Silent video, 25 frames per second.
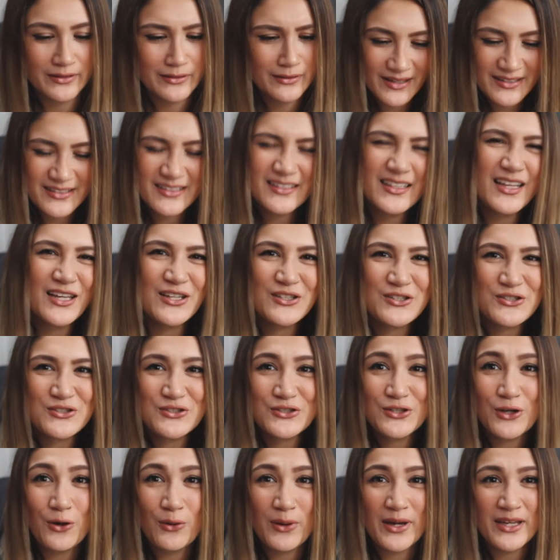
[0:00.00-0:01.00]
Isn't that
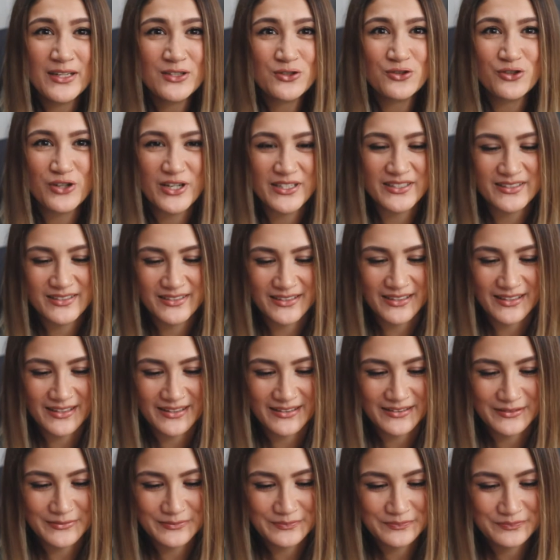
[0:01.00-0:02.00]
just so
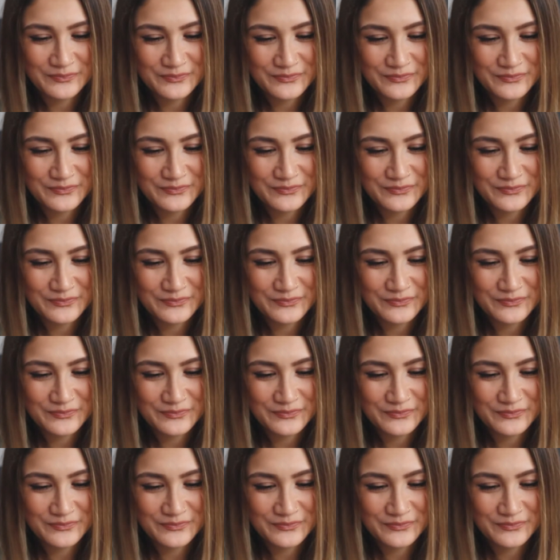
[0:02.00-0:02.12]
interesting?